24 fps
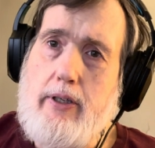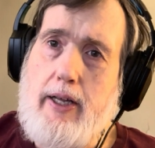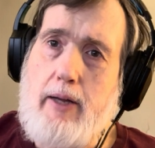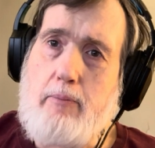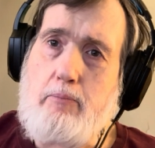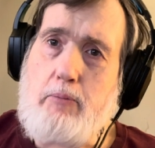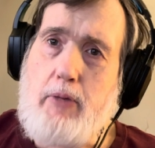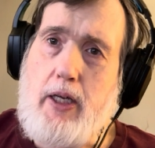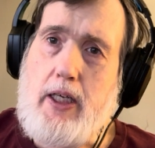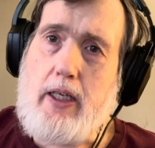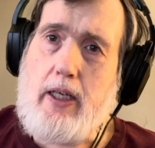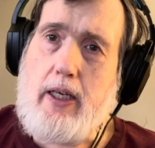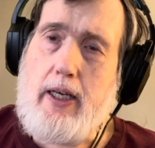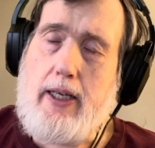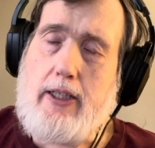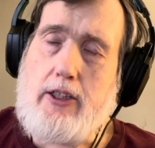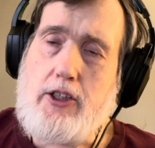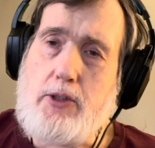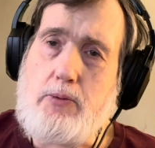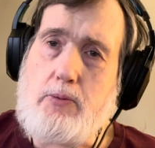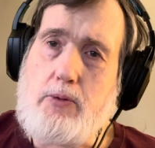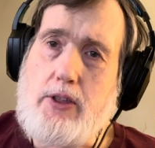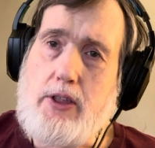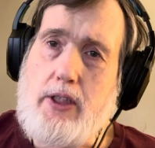
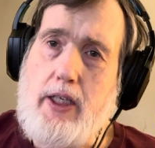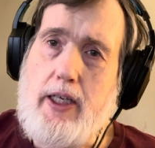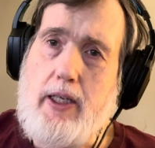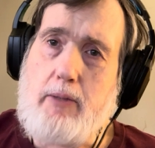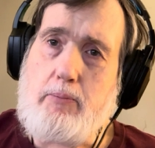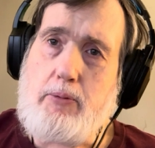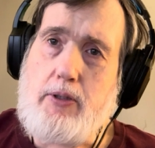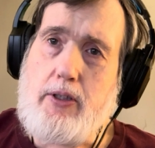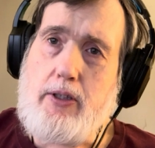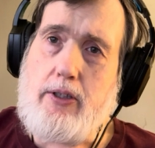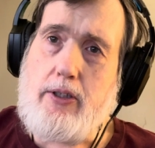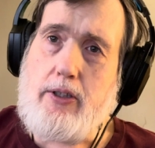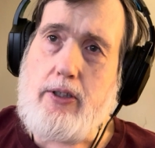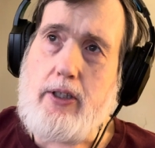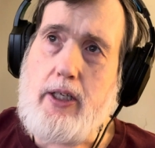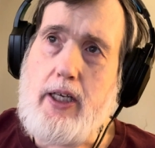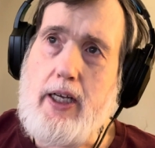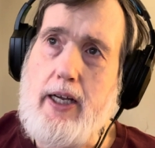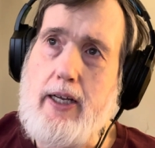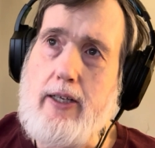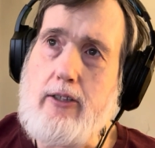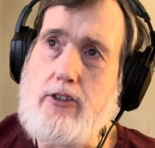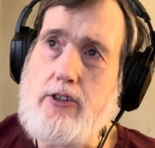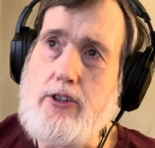medication was keeping her
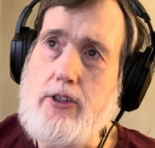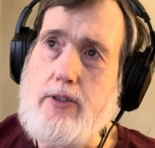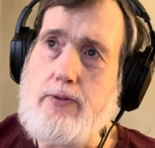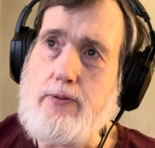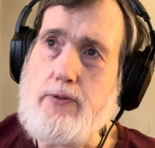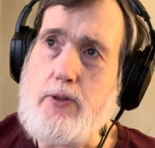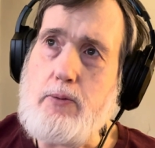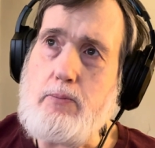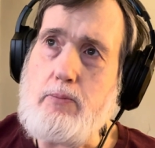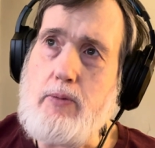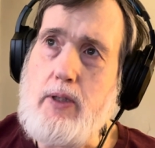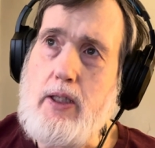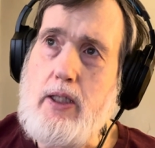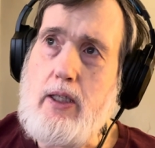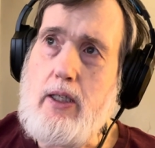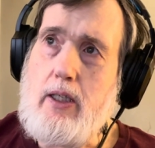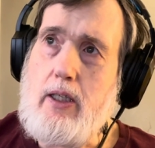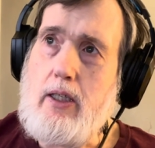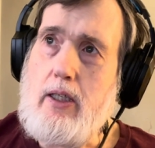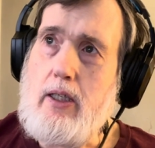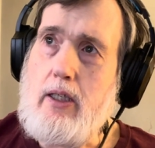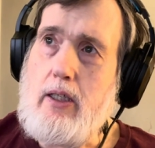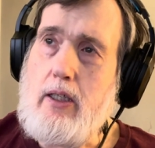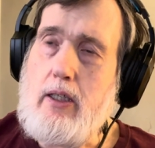cancer from
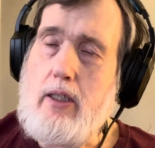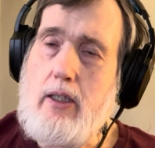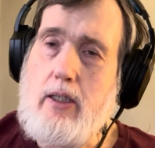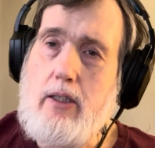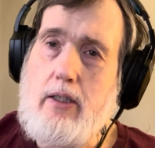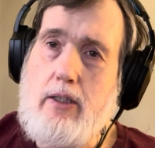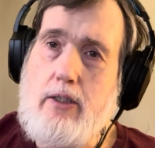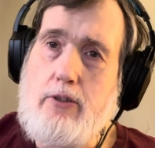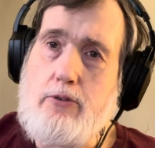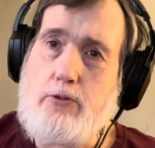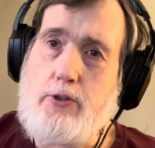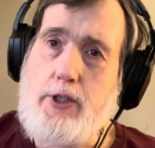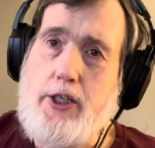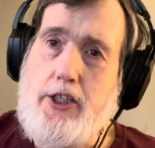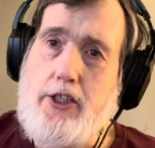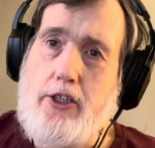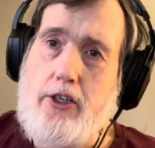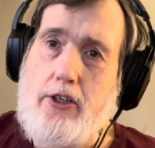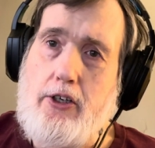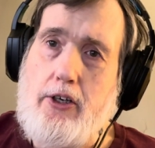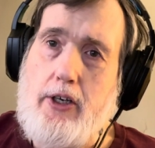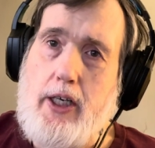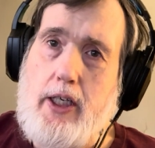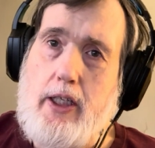
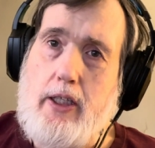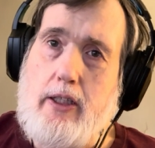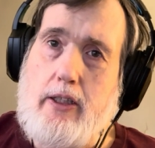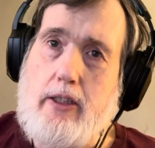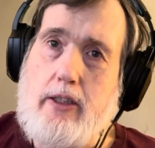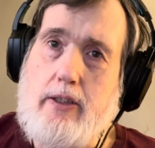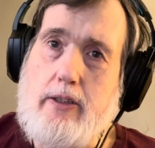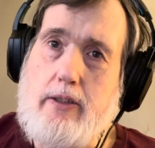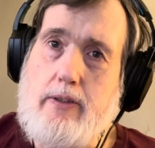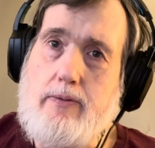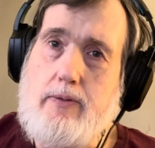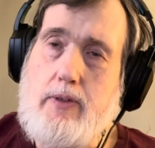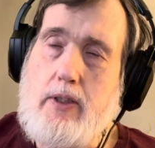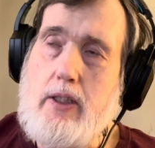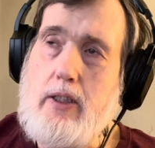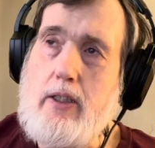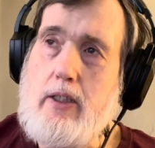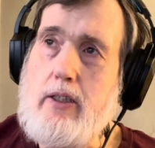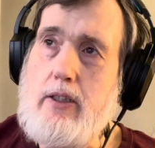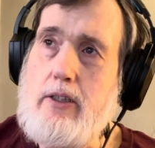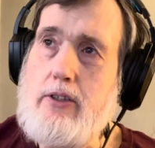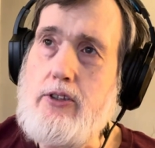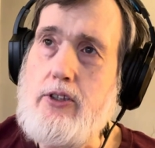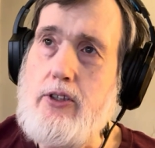recurring. And
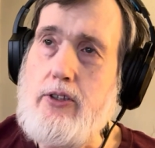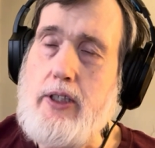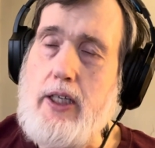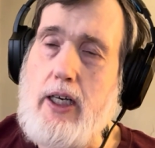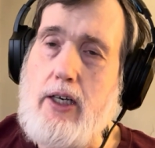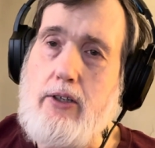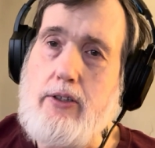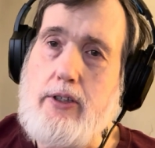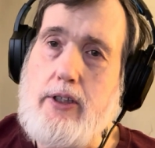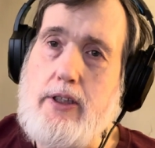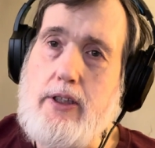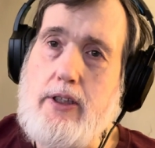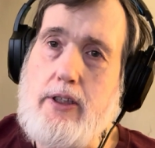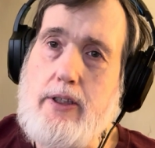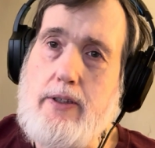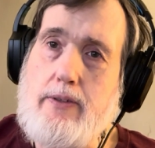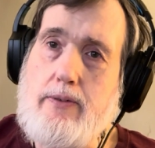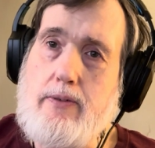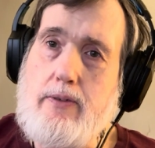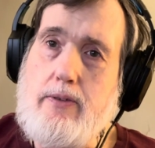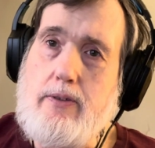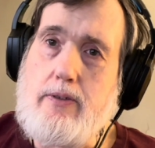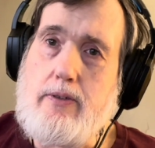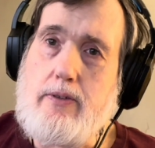so now it's,
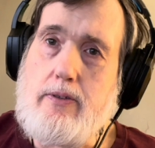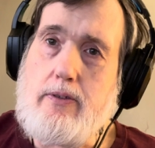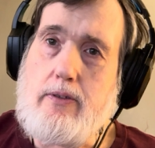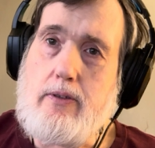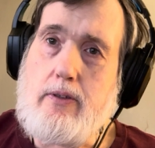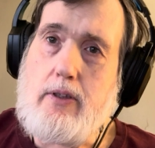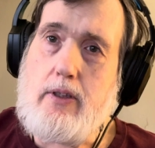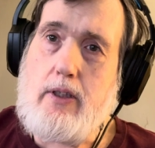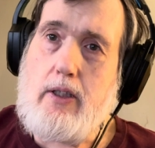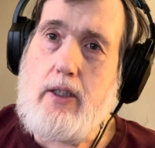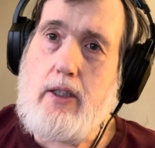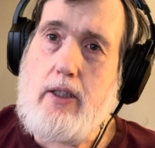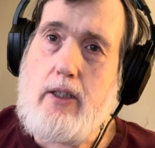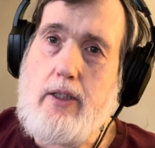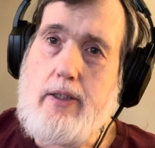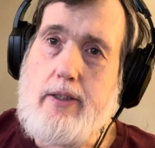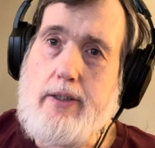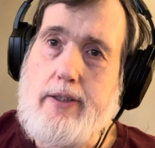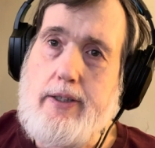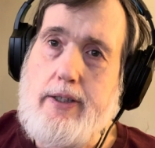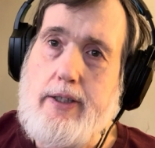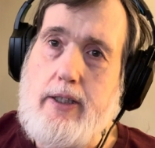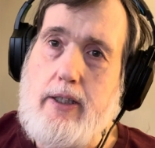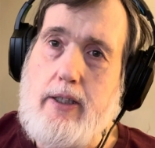
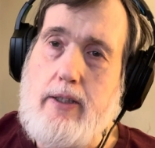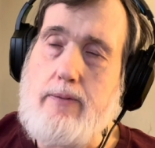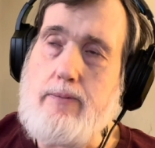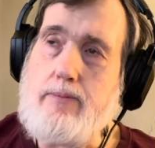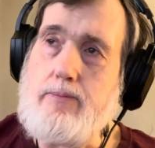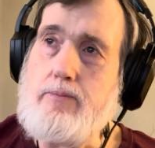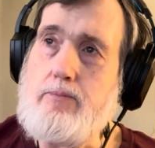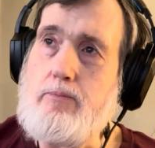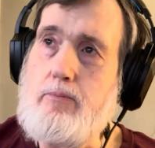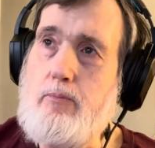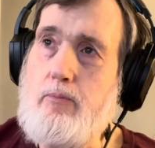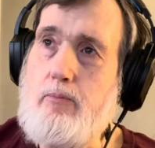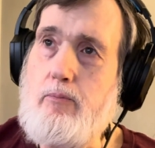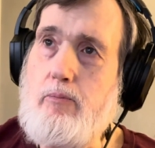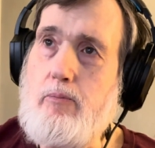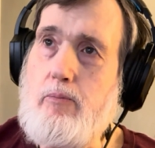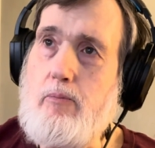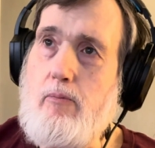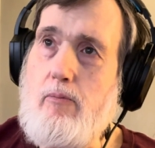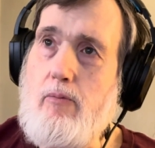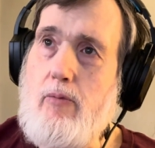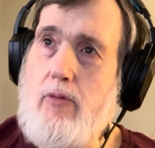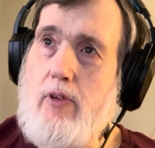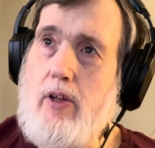you know,
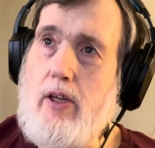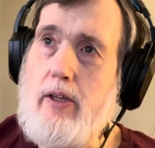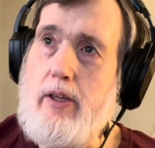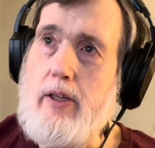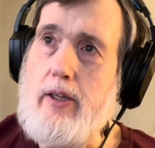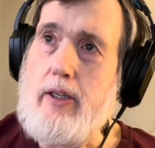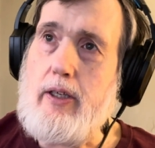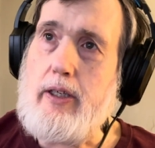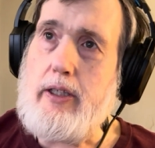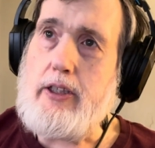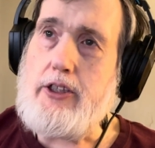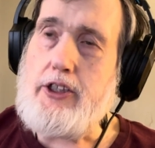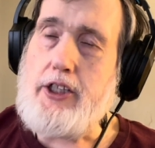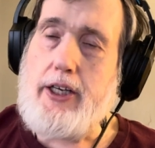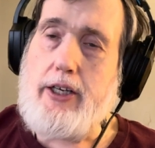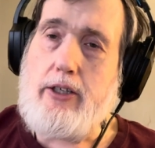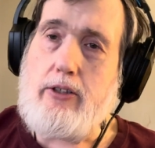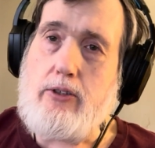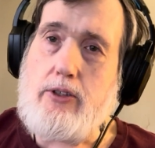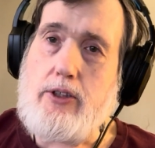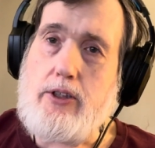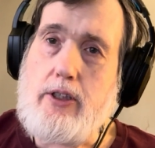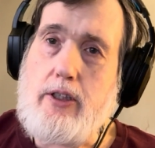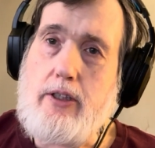the
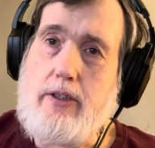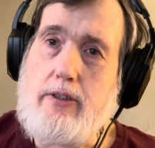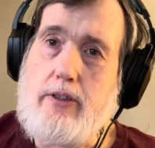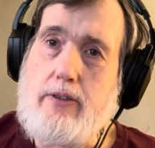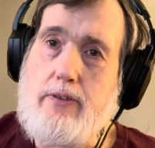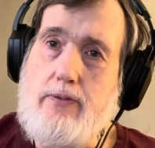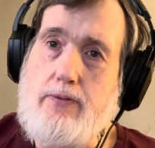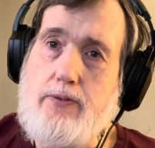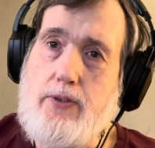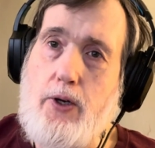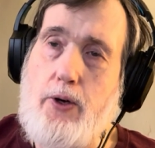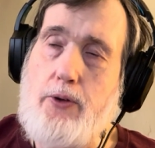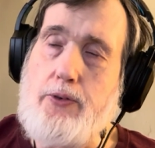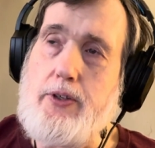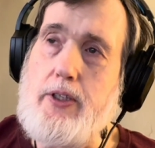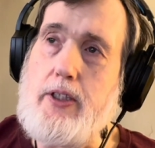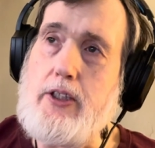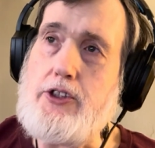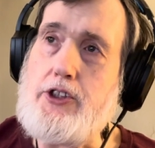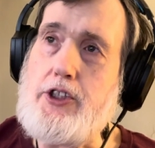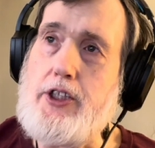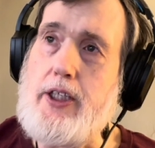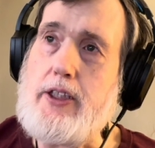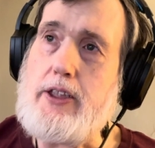jail's fault
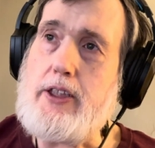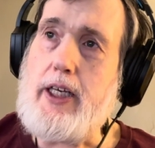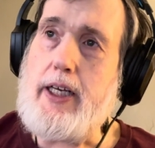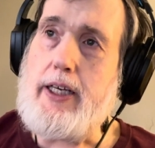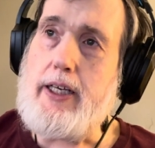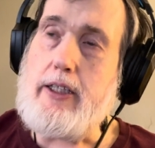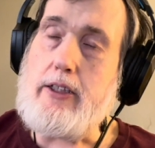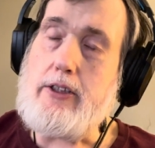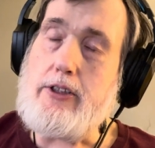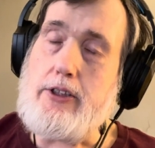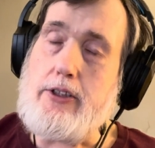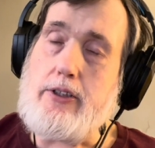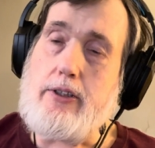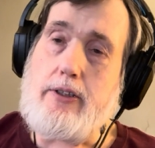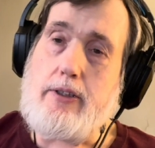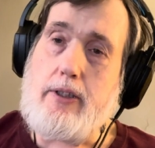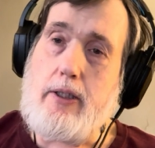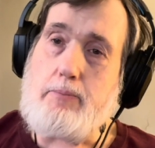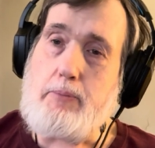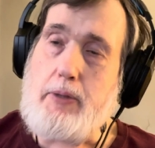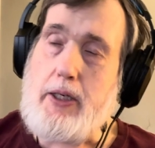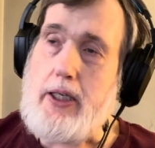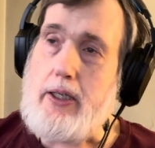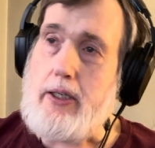that she has cancer,
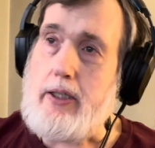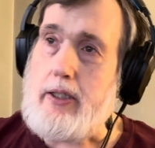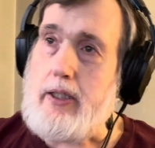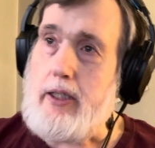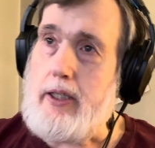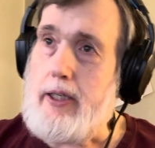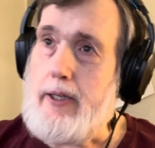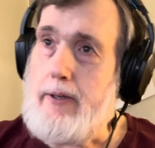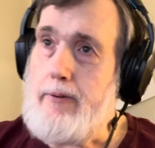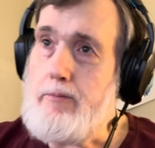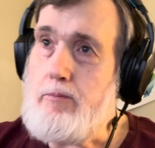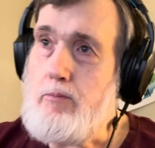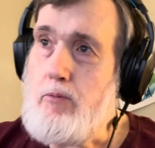apparently.